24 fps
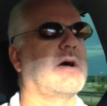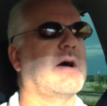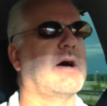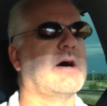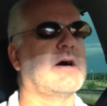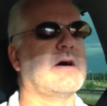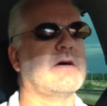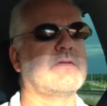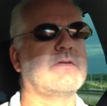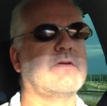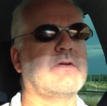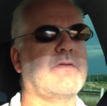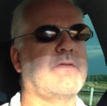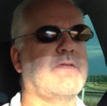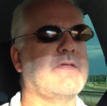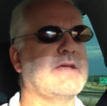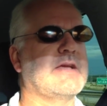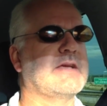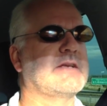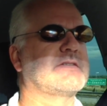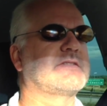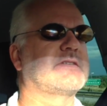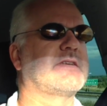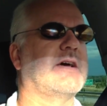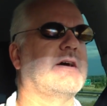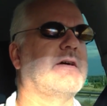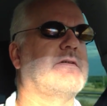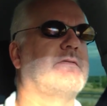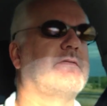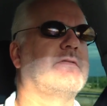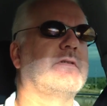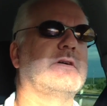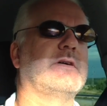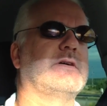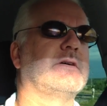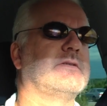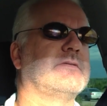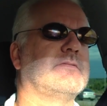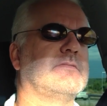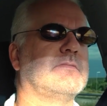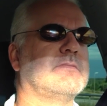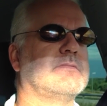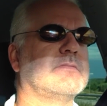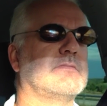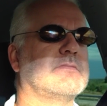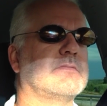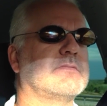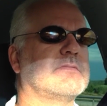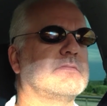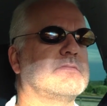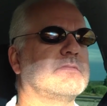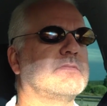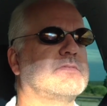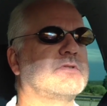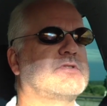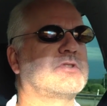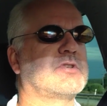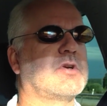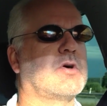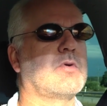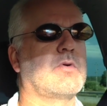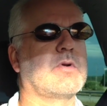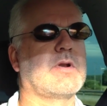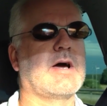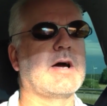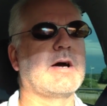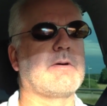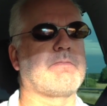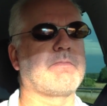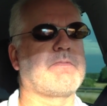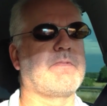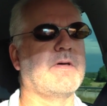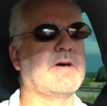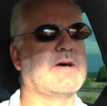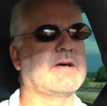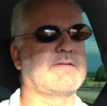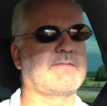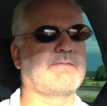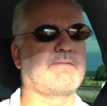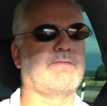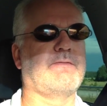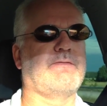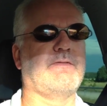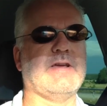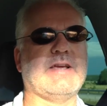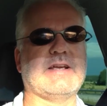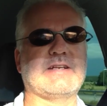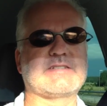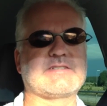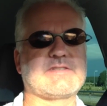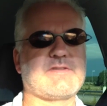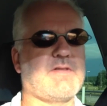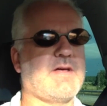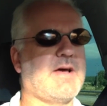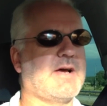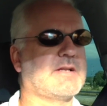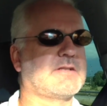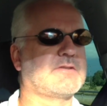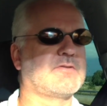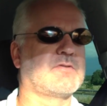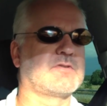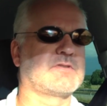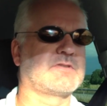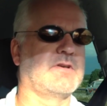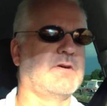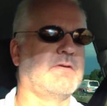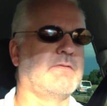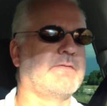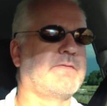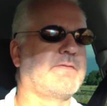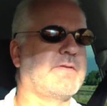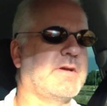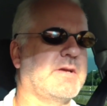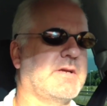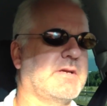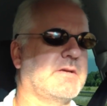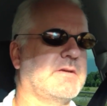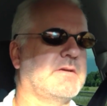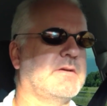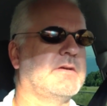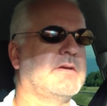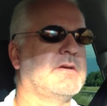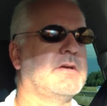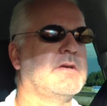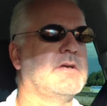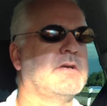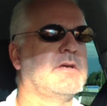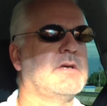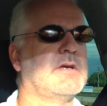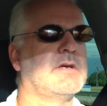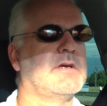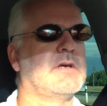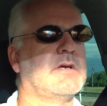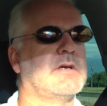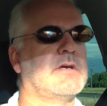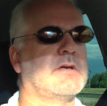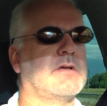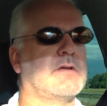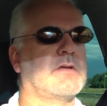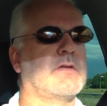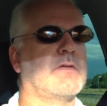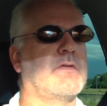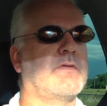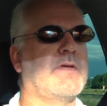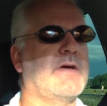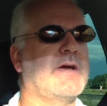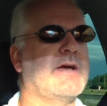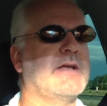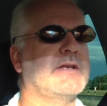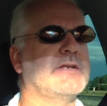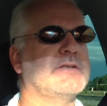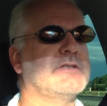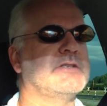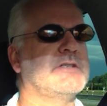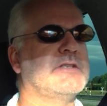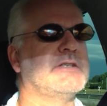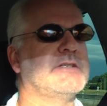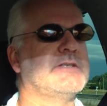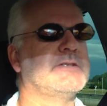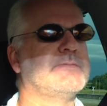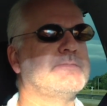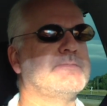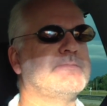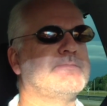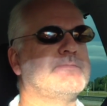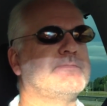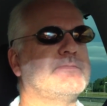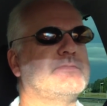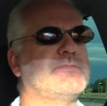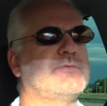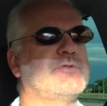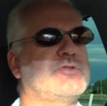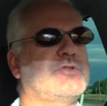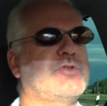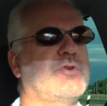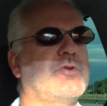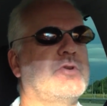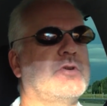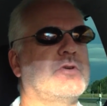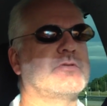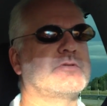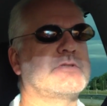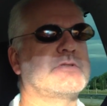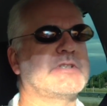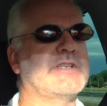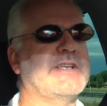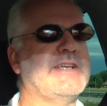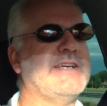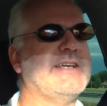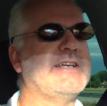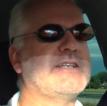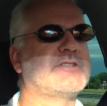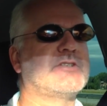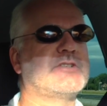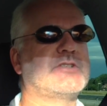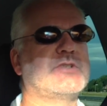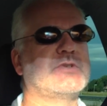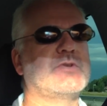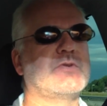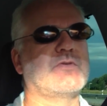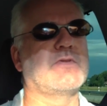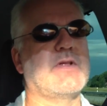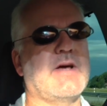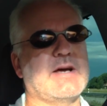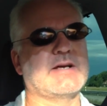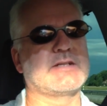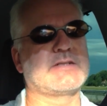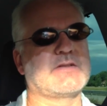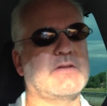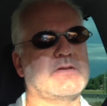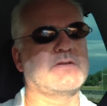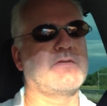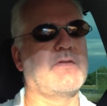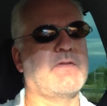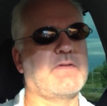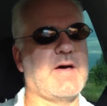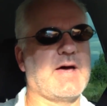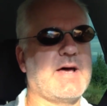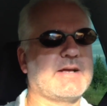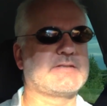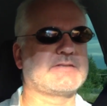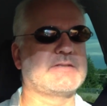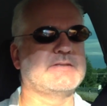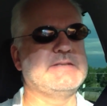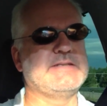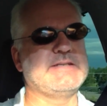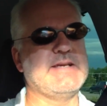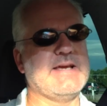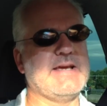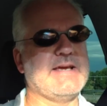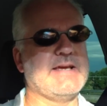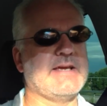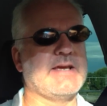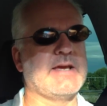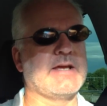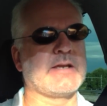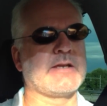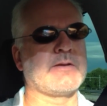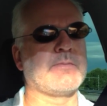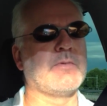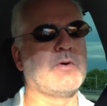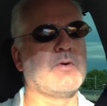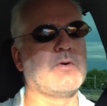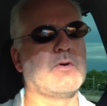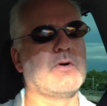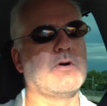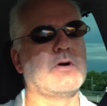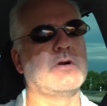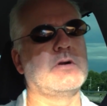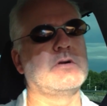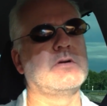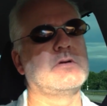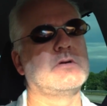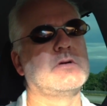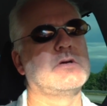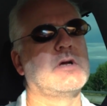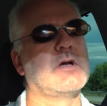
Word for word: other things have uh, shown up that fix that or something. Then um, you don't need to do that that day anymore.